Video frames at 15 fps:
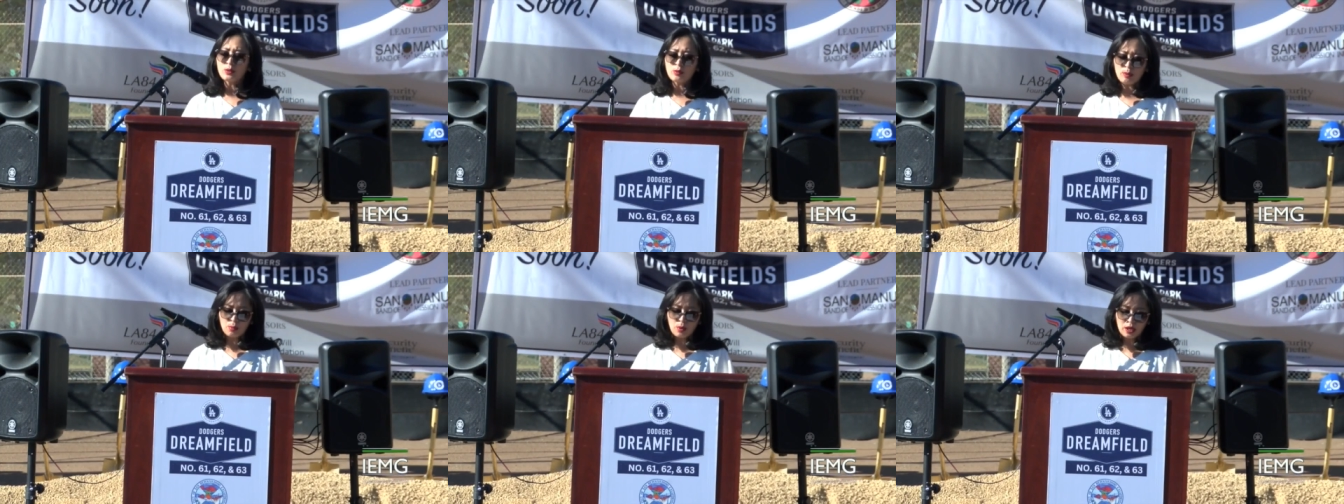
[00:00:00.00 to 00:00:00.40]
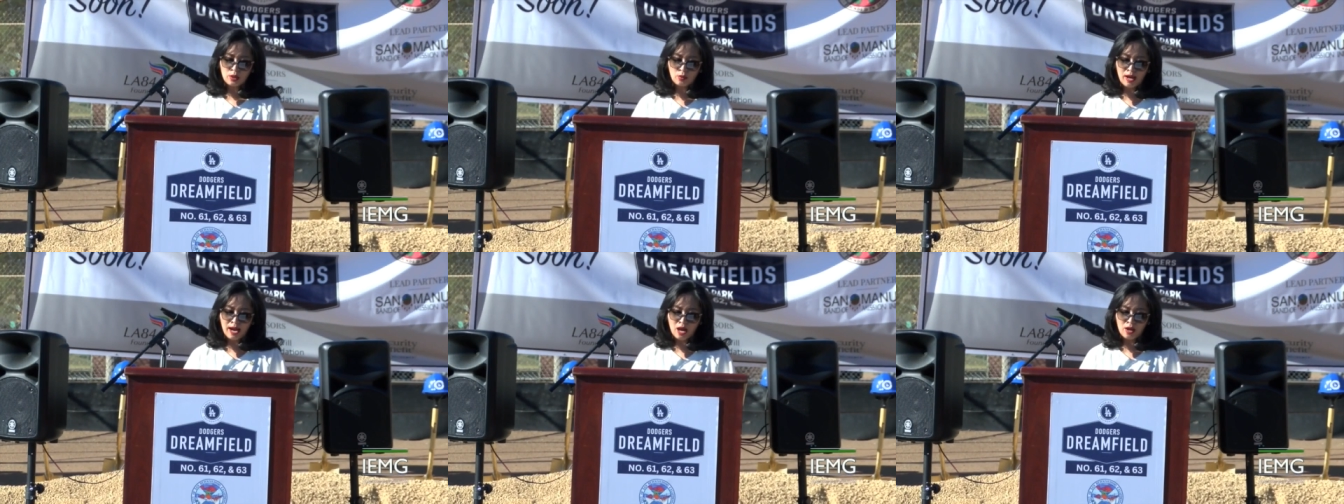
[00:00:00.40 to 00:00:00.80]
as we
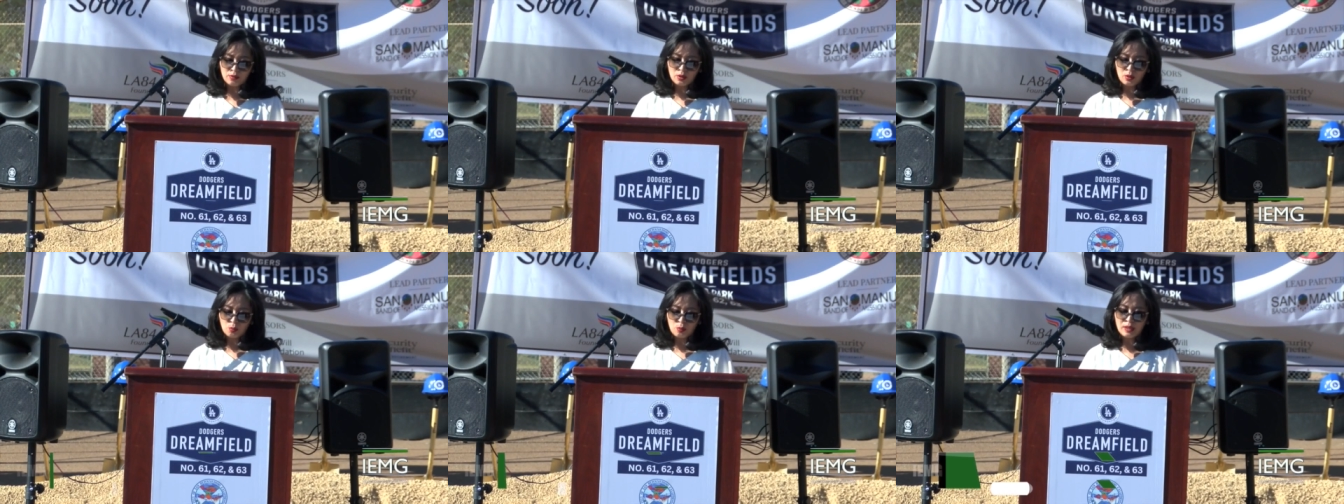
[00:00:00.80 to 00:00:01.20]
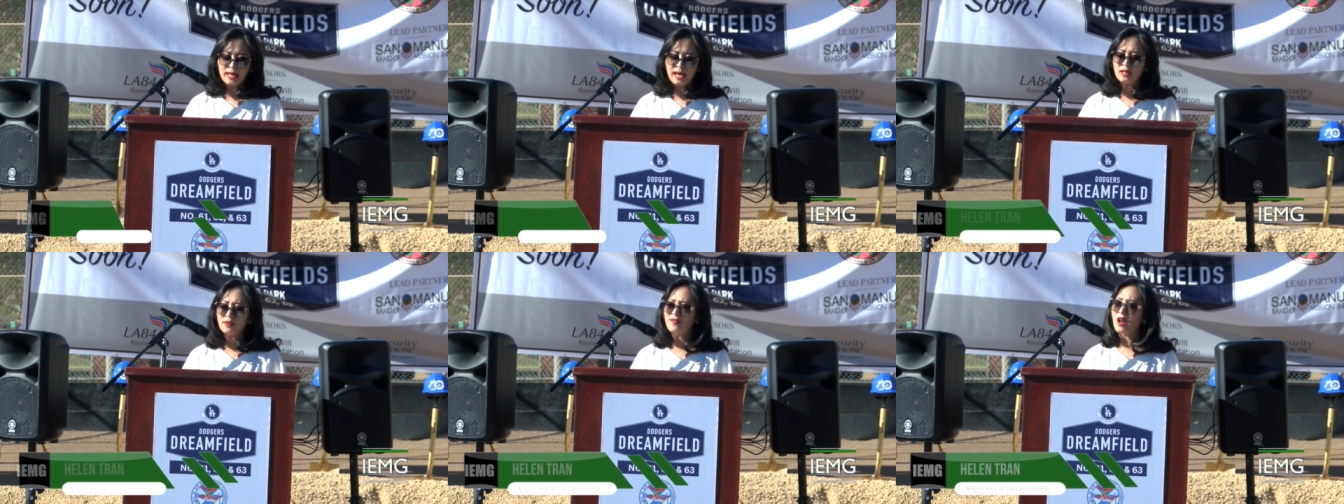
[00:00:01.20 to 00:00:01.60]
break ground, we
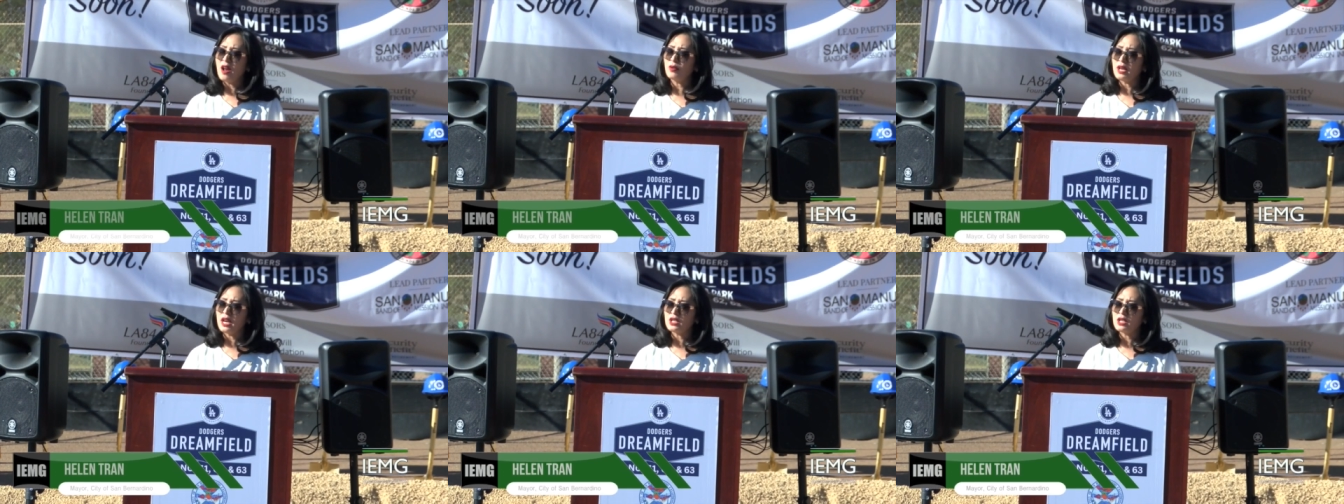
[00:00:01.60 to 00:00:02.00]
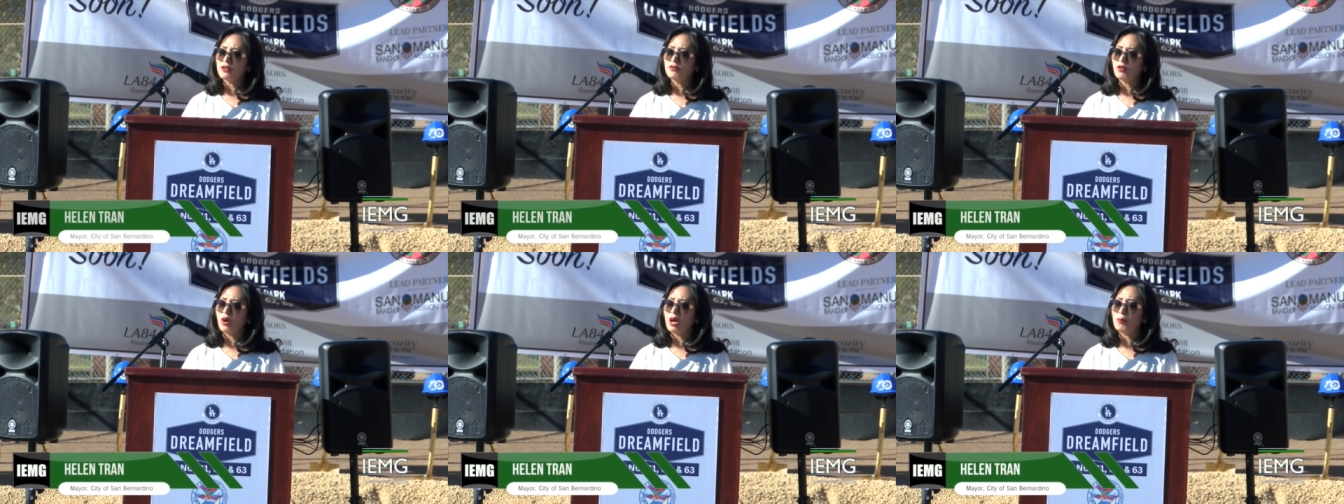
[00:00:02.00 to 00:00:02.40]
lay the foundation
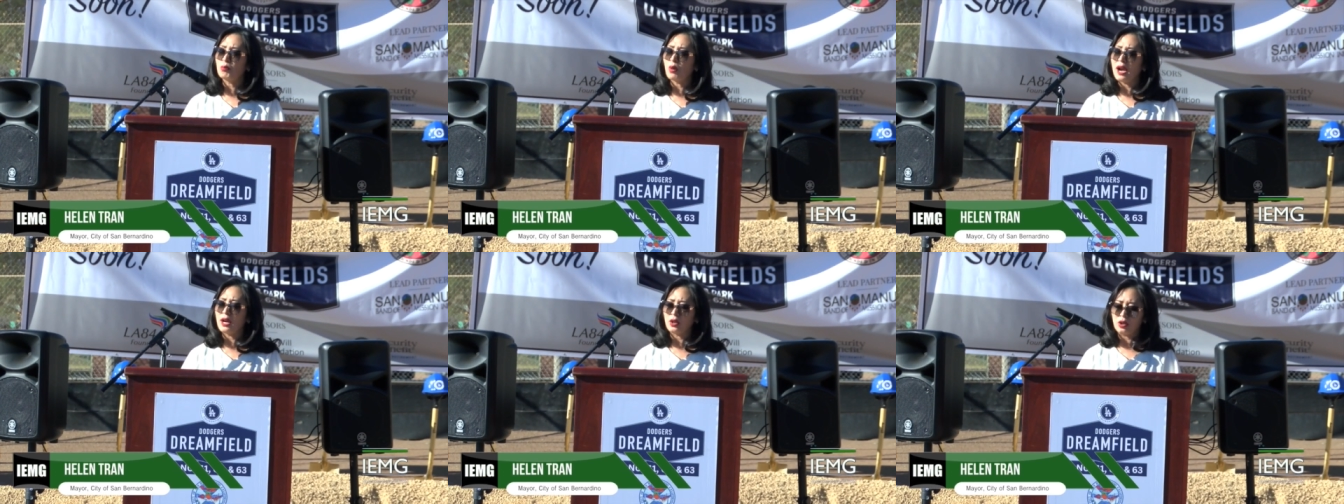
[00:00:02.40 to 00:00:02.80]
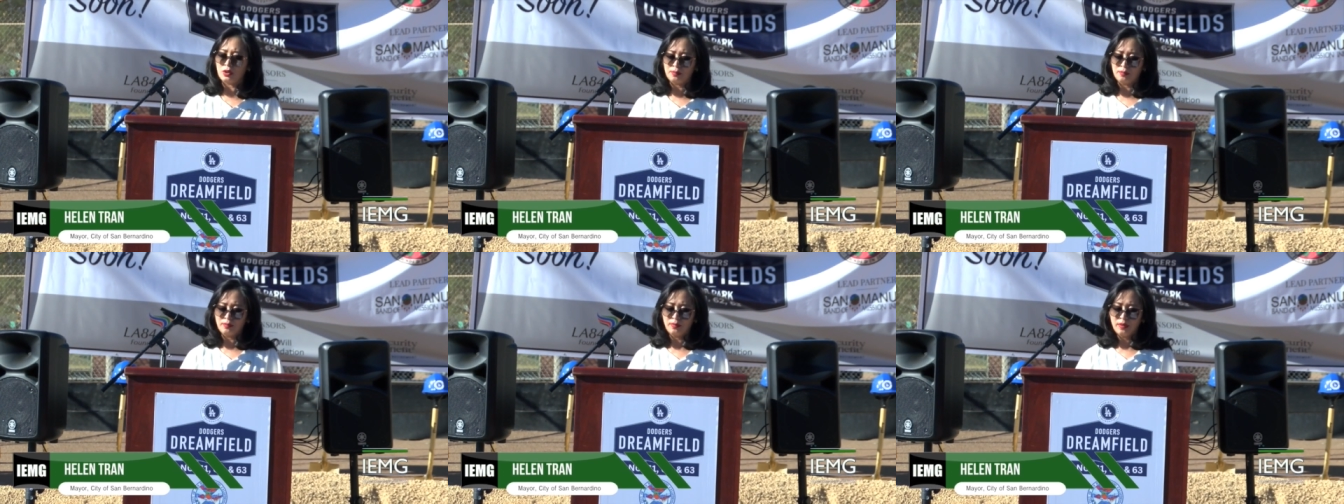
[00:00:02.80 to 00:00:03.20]
for a brighter,
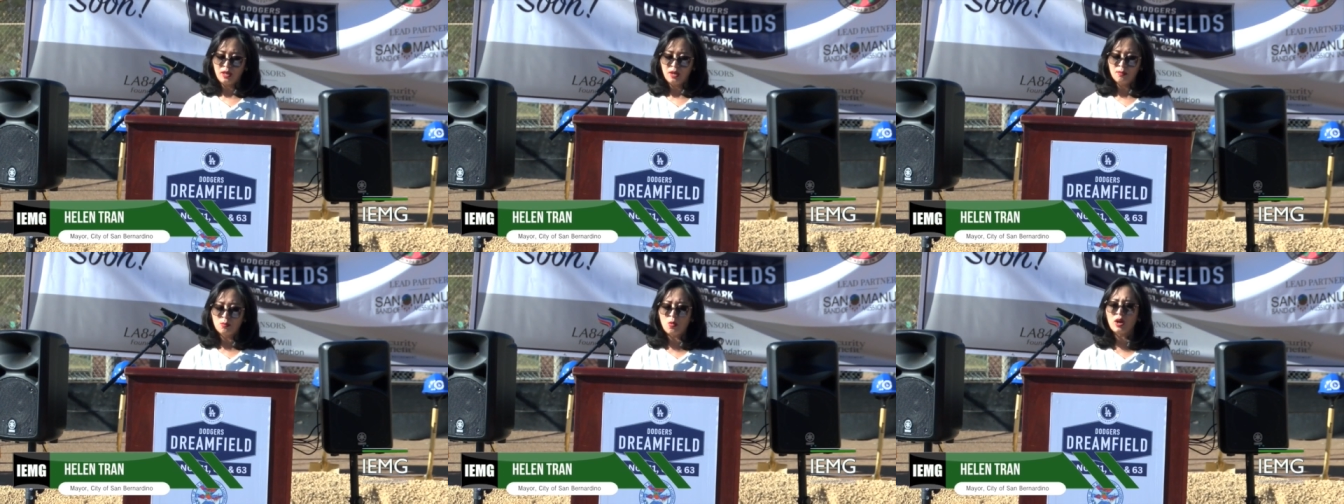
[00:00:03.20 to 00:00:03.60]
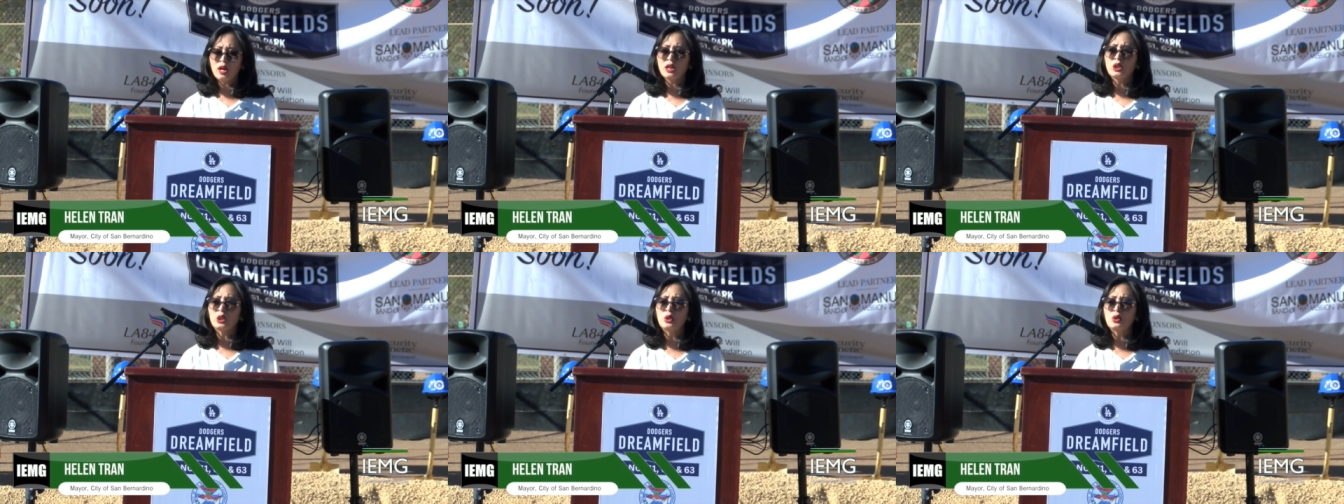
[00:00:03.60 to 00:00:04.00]
more
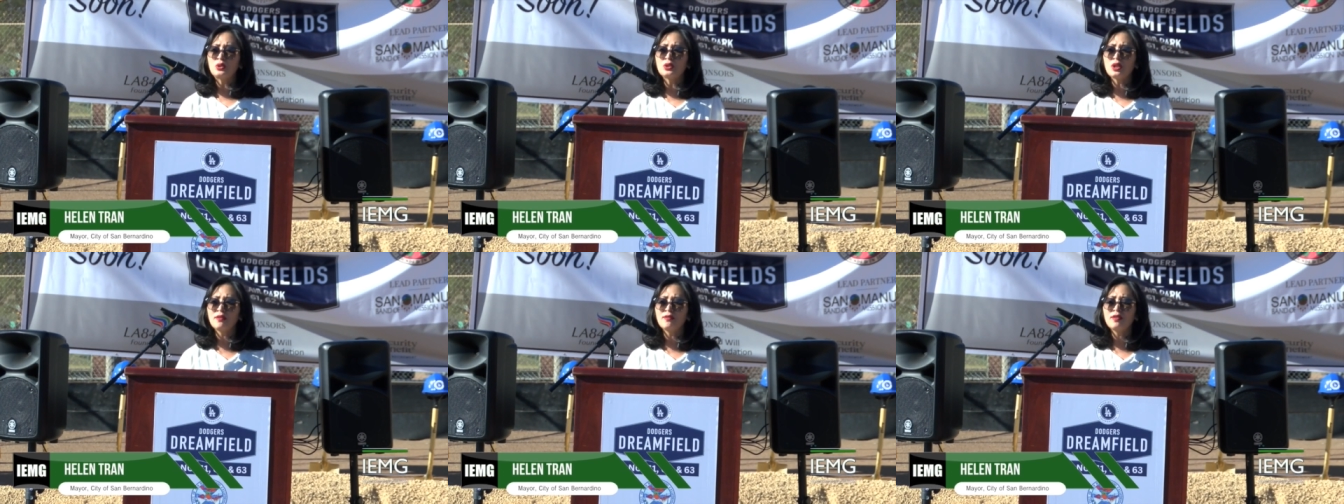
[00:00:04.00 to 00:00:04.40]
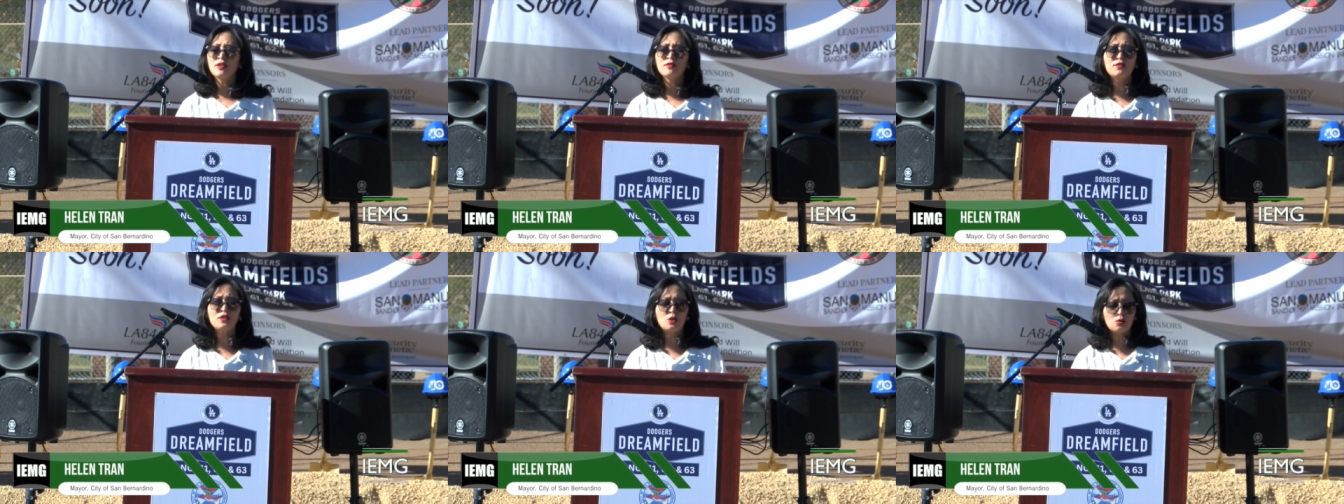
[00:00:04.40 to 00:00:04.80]
inclusive
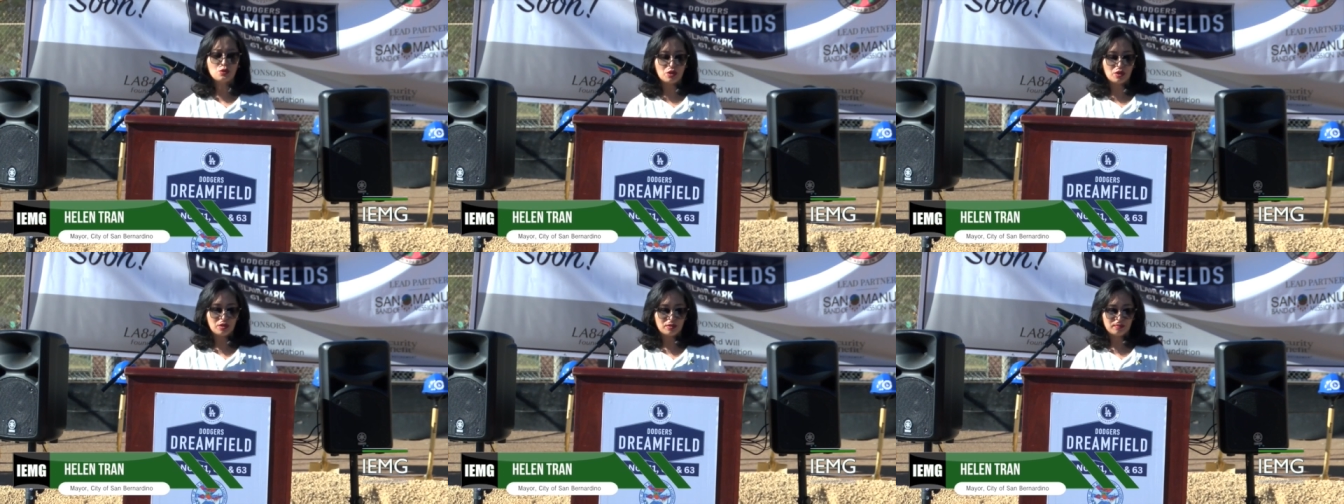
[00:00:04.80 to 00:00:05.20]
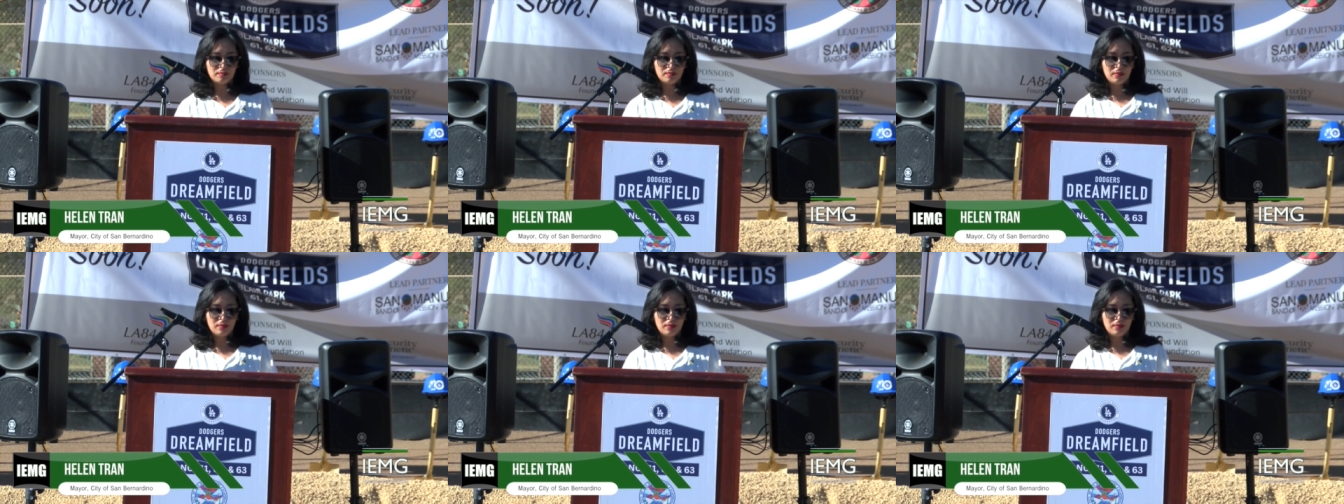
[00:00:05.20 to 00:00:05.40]
future.